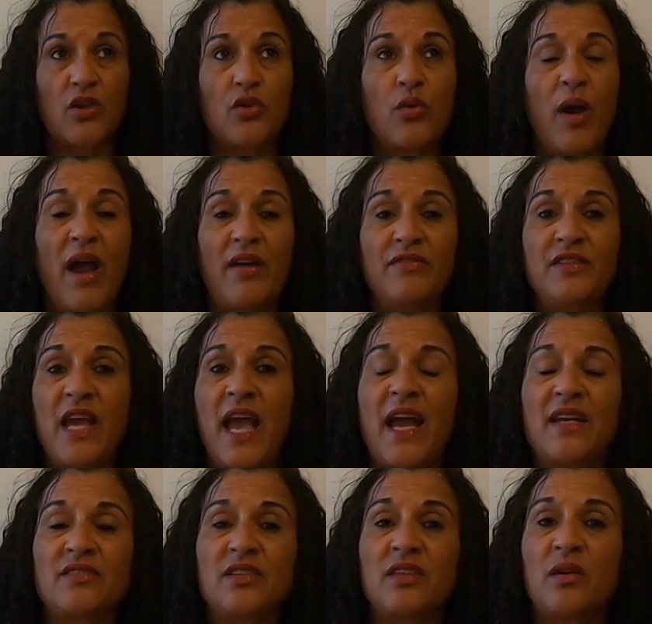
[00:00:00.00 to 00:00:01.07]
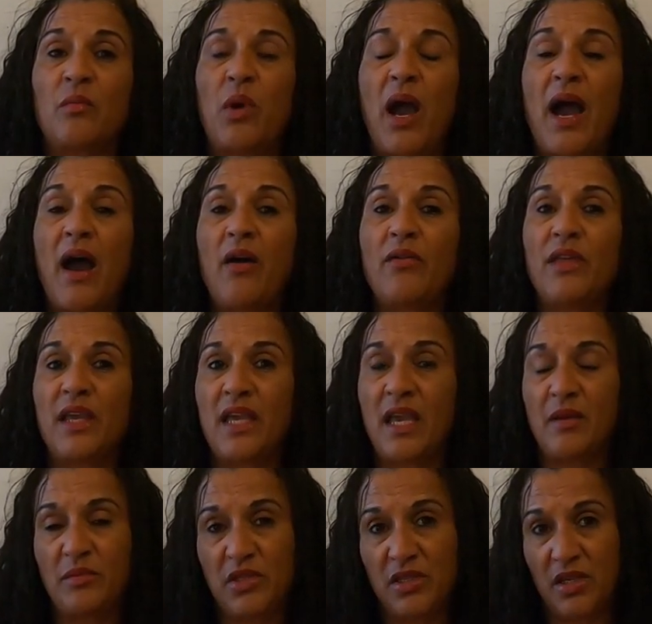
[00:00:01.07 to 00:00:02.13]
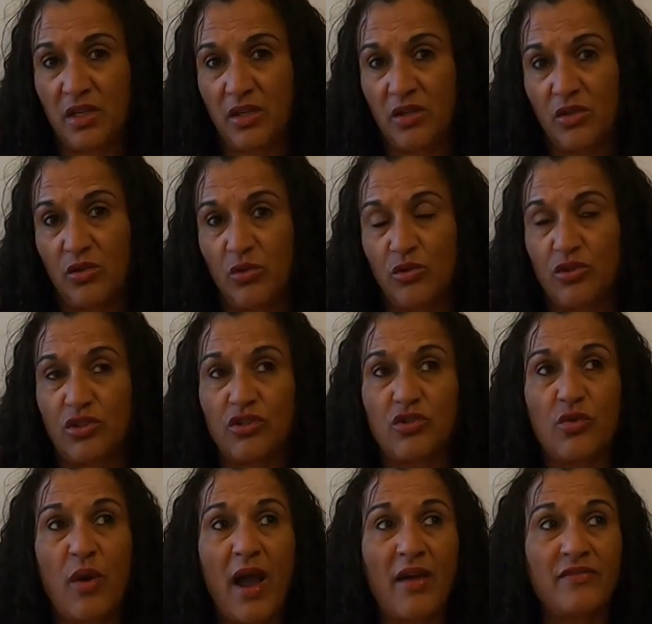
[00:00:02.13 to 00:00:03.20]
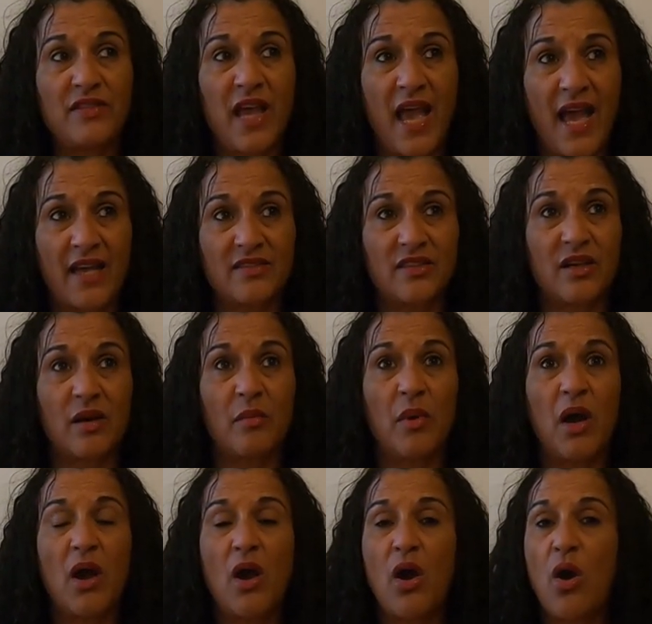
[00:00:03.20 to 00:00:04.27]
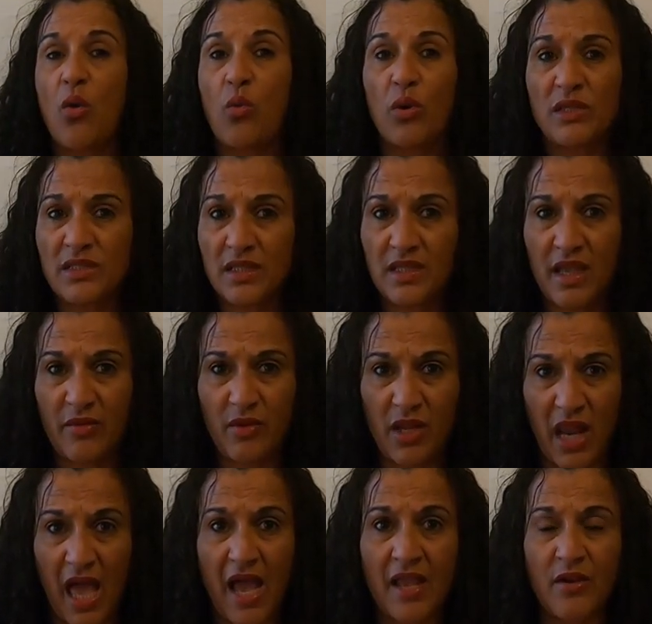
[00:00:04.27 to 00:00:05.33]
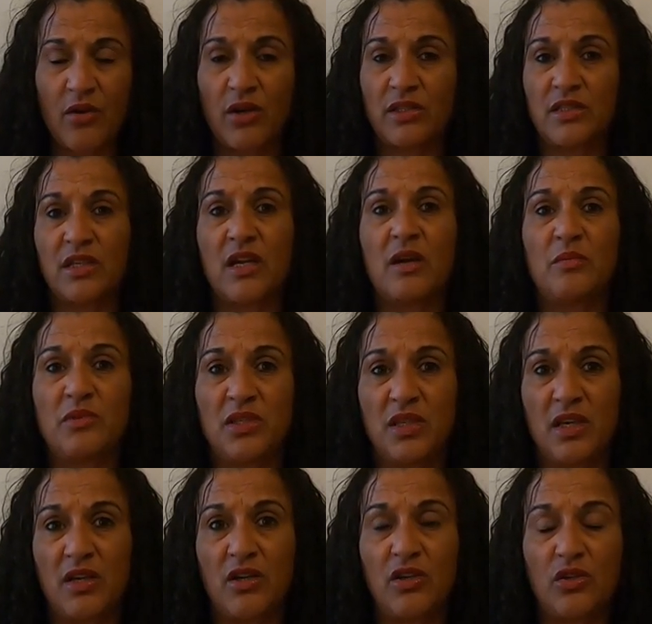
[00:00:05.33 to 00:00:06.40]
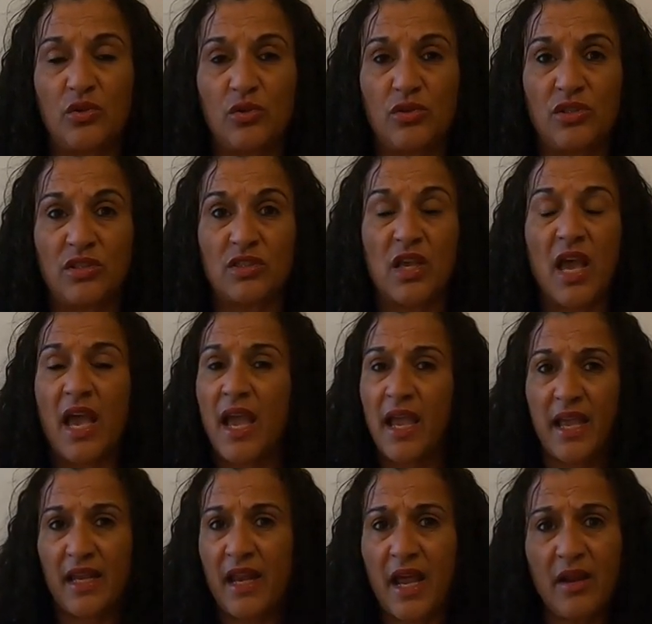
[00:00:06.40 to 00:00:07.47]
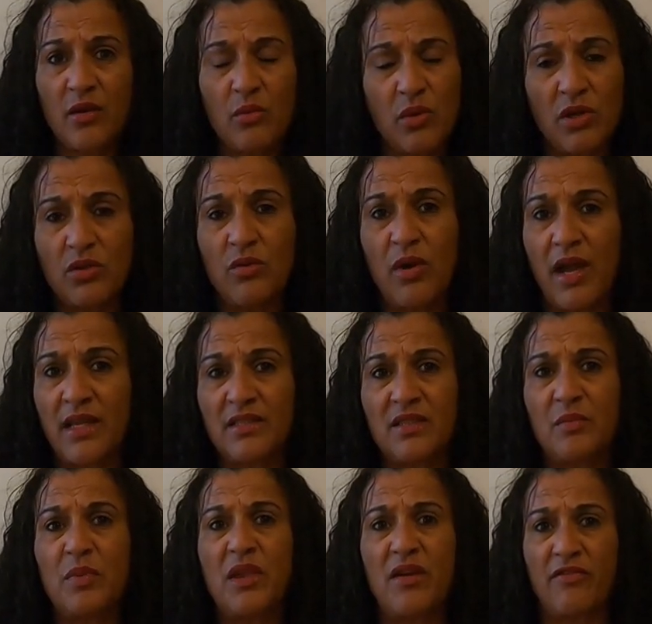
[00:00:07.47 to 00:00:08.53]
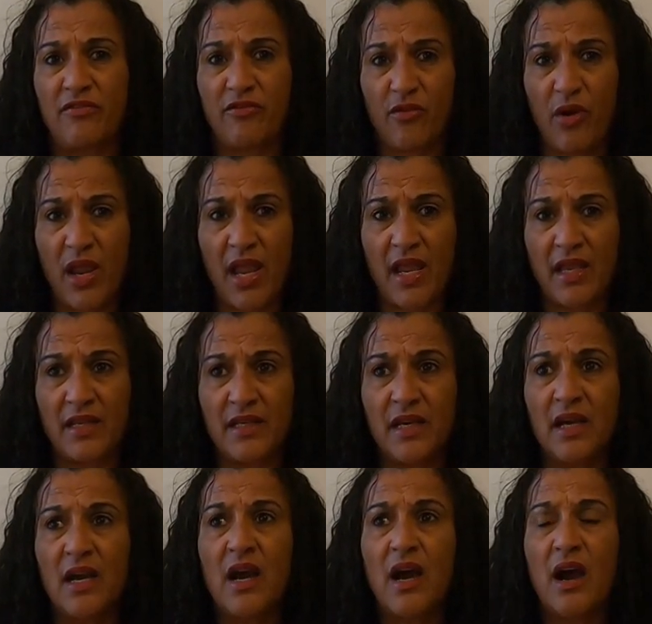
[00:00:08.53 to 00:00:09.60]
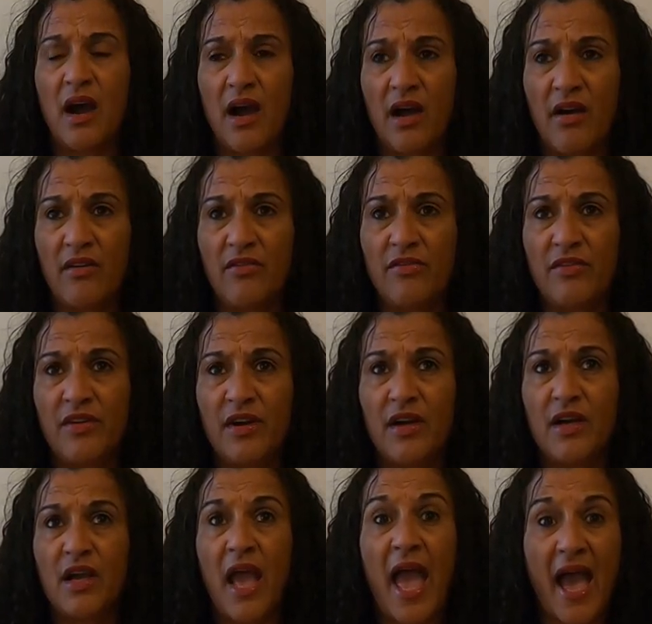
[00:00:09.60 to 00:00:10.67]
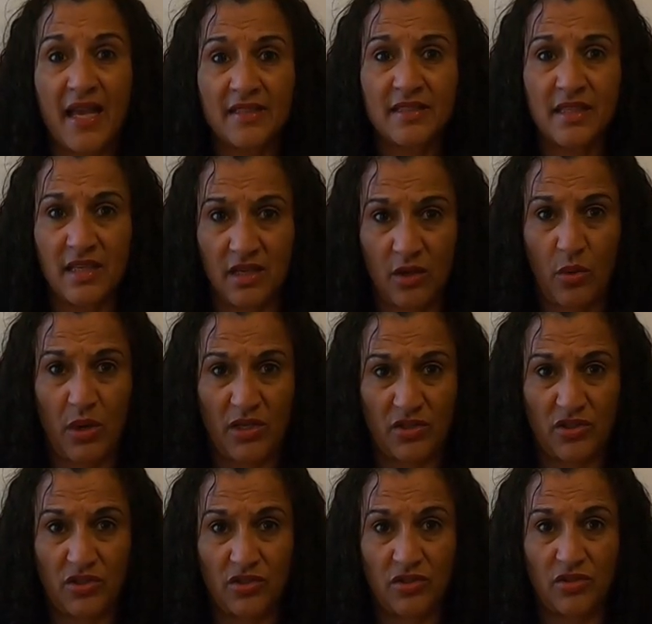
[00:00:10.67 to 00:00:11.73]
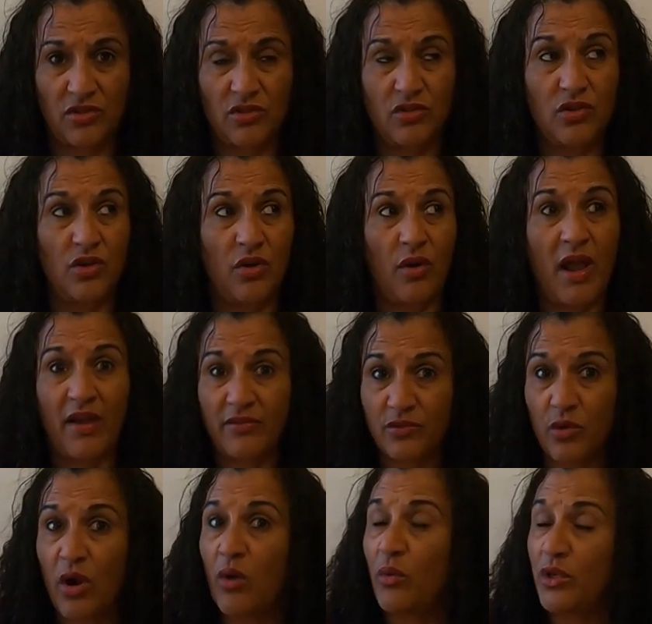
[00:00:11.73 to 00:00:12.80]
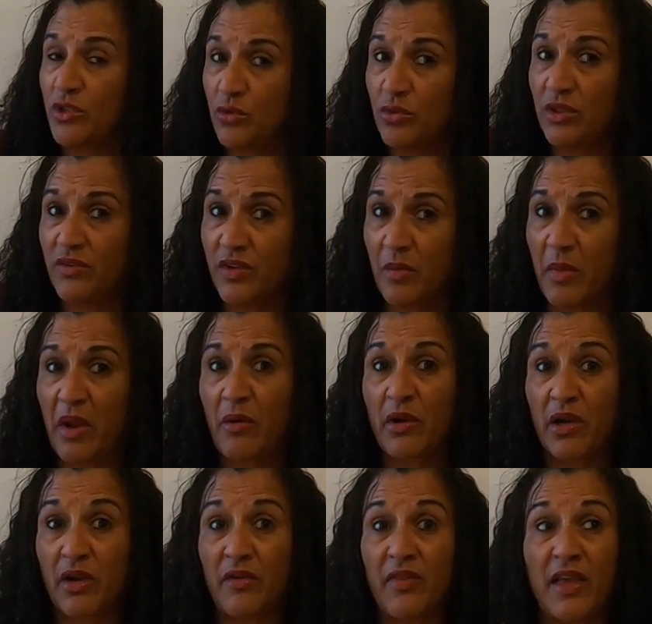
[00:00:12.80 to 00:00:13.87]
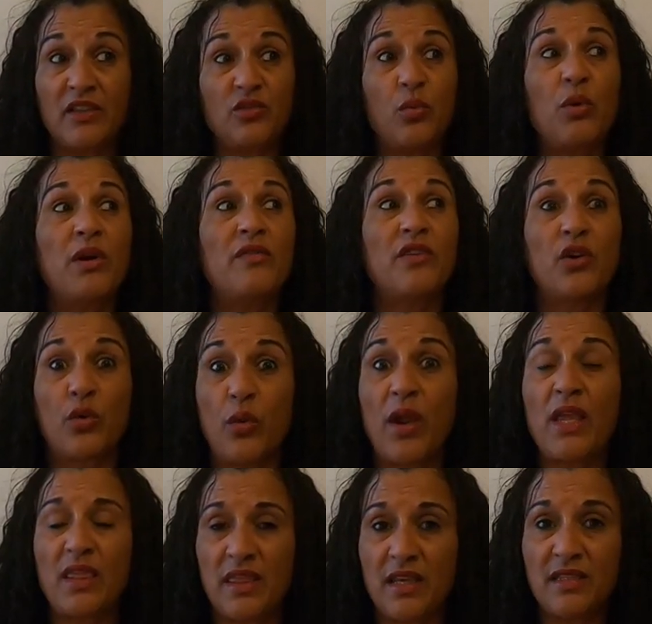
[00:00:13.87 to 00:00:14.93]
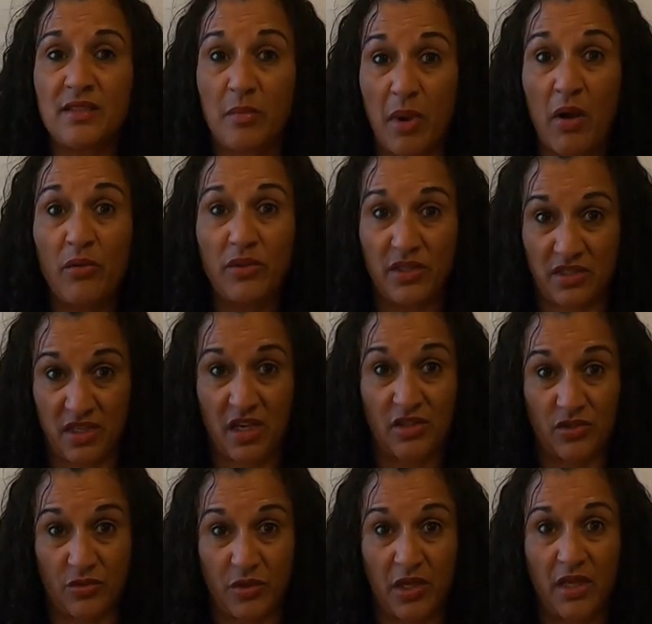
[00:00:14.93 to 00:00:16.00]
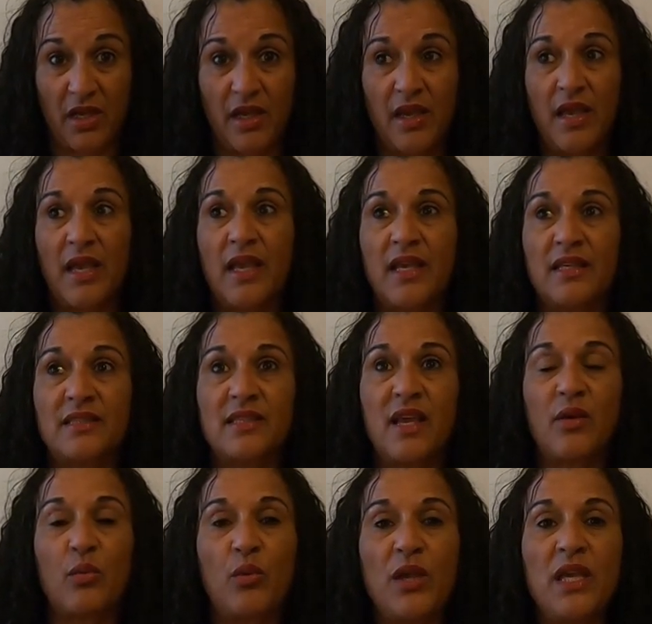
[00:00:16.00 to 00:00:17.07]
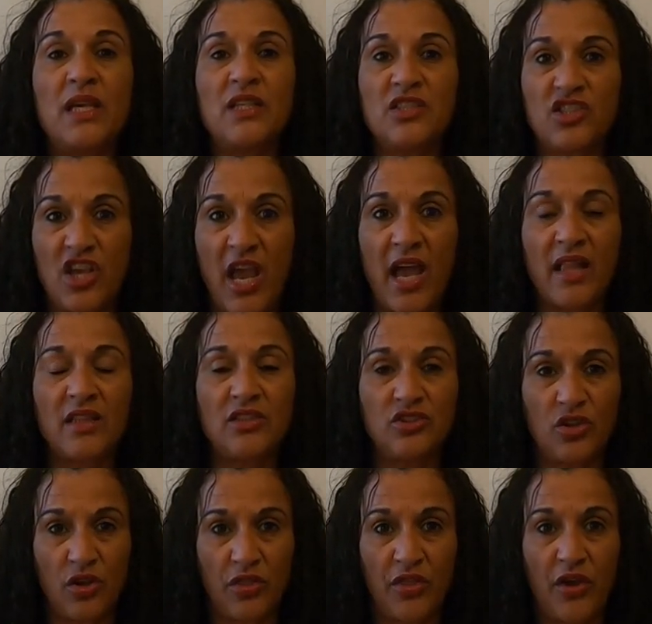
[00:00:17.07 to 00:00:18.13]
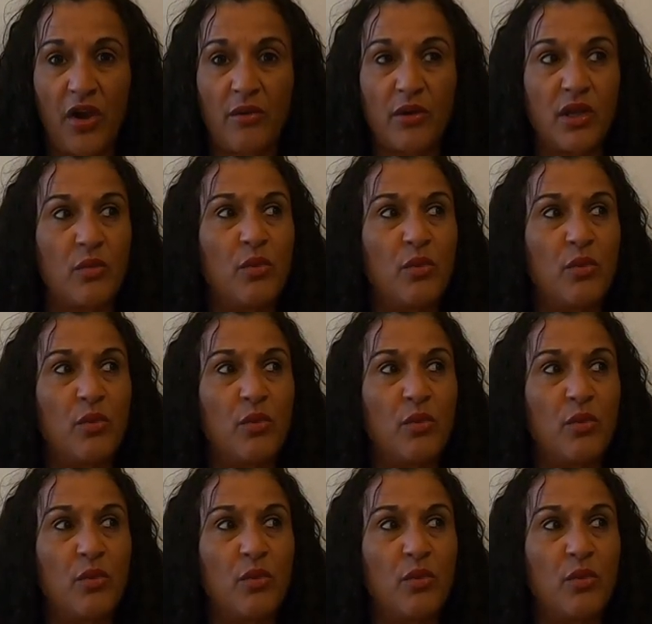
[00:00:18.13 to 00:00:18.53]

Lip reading: You have to ask them how they came to their conclusions. You have to ask them, what did they rely on to come to their conclusions? And I don't want you guys to be afraid of asking questions. After all, we do live in America, and that's one of the great things about this country, is that we can challenge authority.